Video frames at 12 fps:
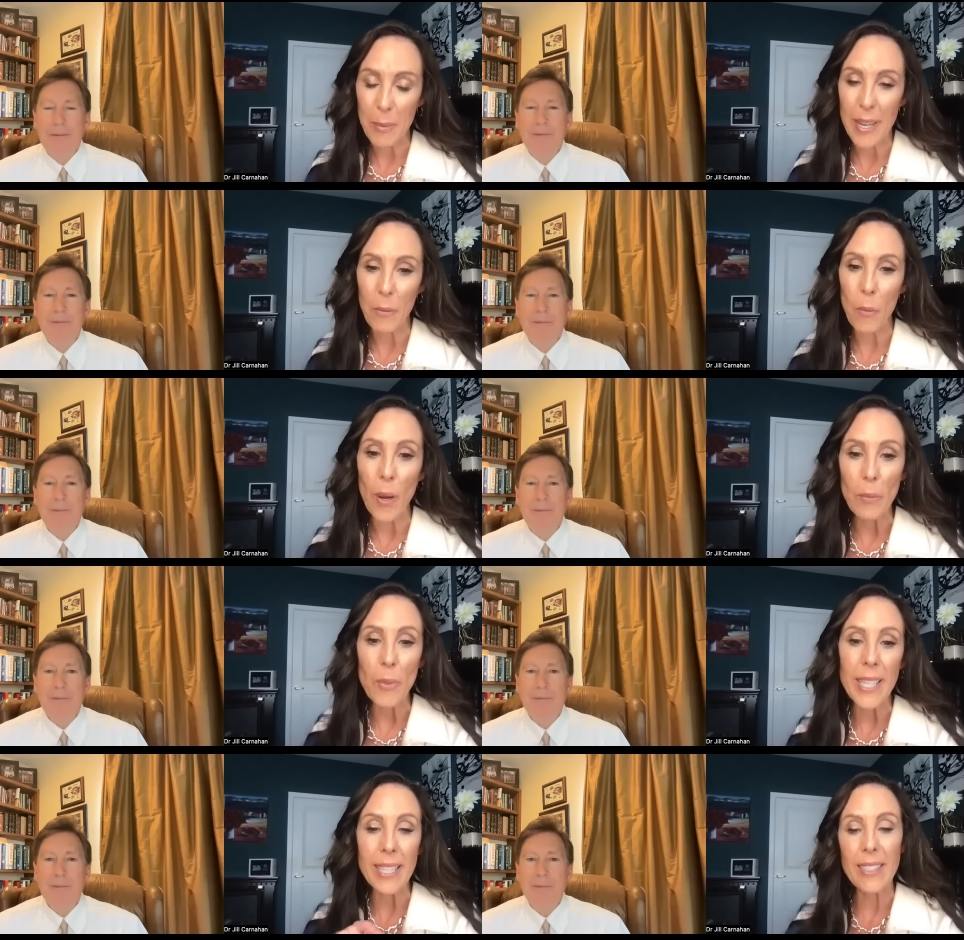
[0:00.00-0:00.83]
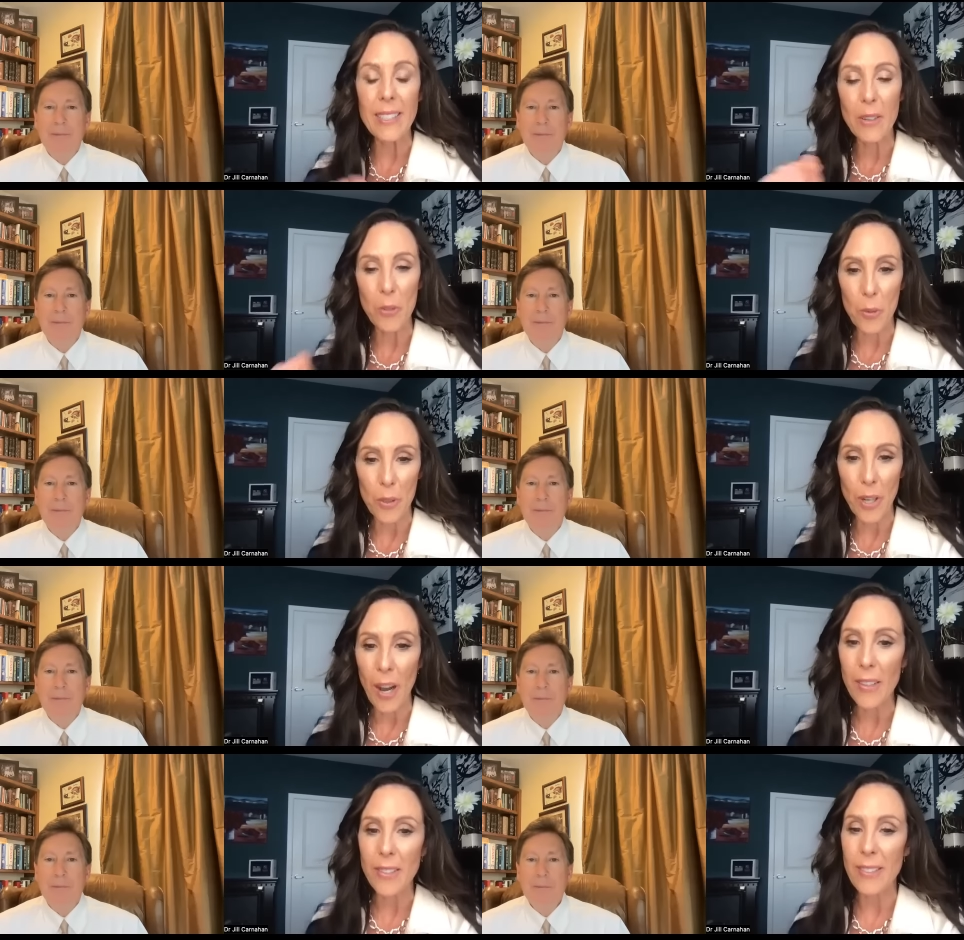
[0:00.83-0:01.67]
Speaker 1: But when we get to those root
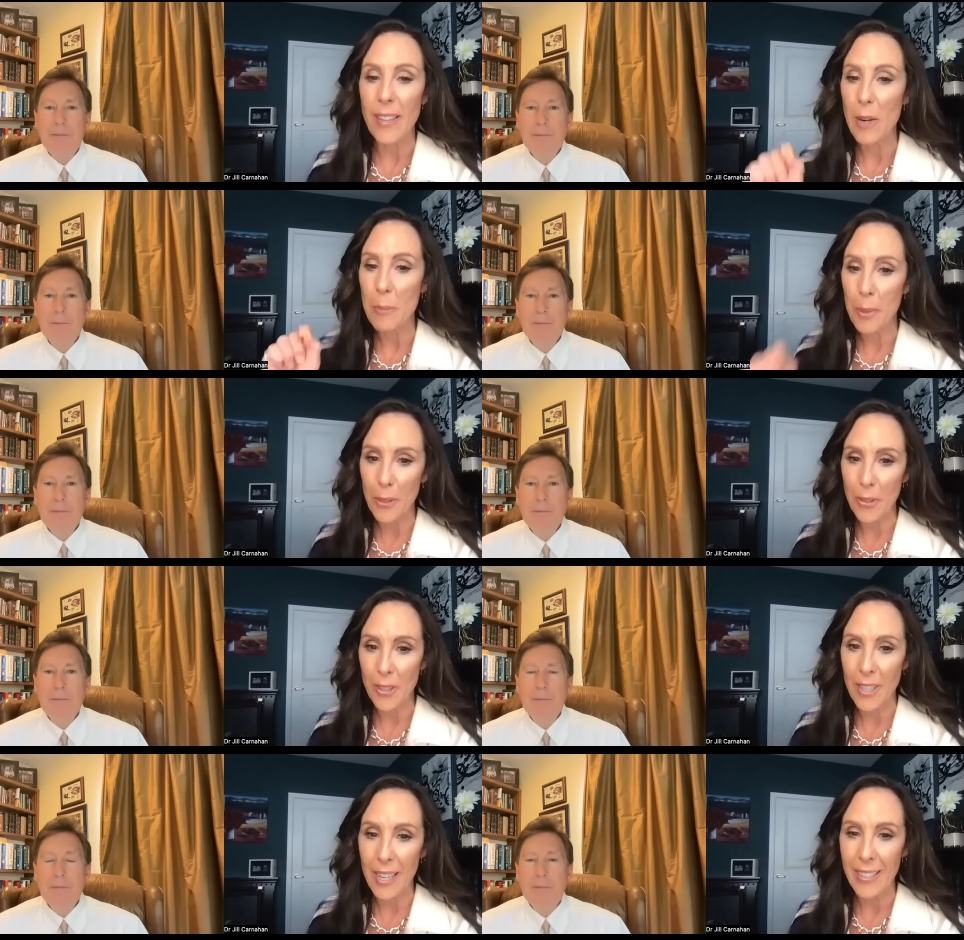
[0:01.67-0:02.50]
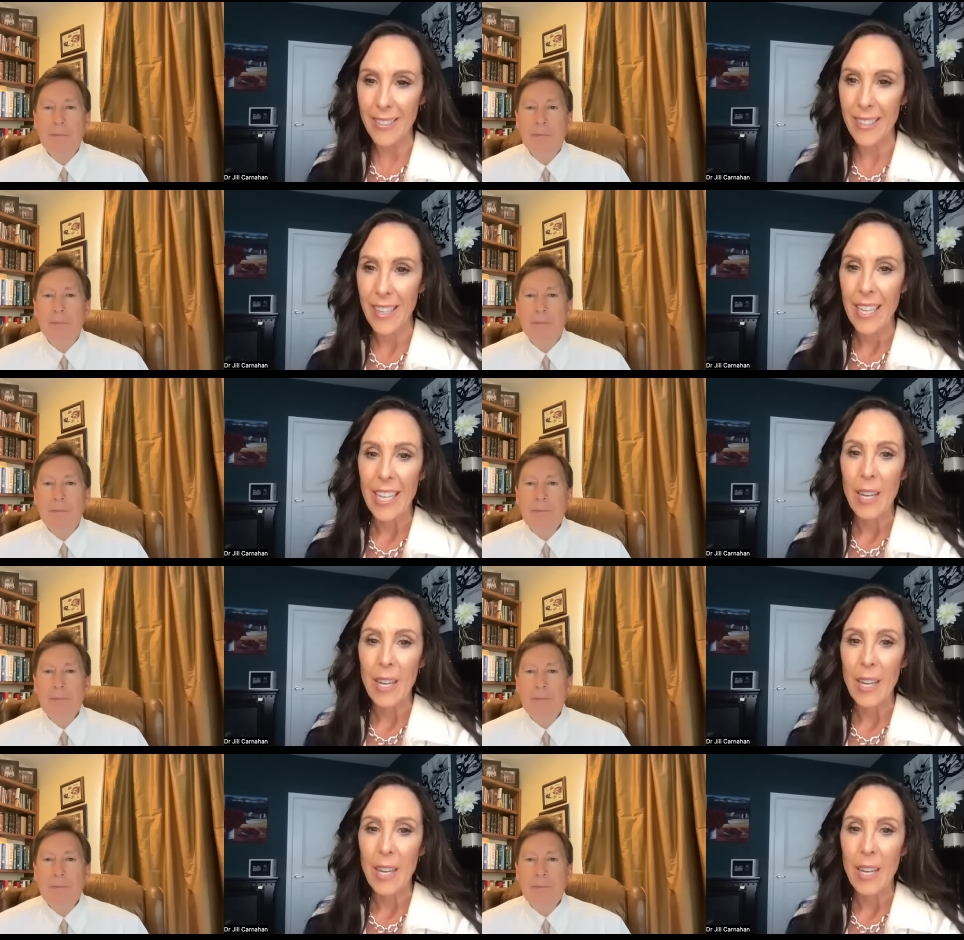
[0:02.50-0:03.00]
causes that are personalized,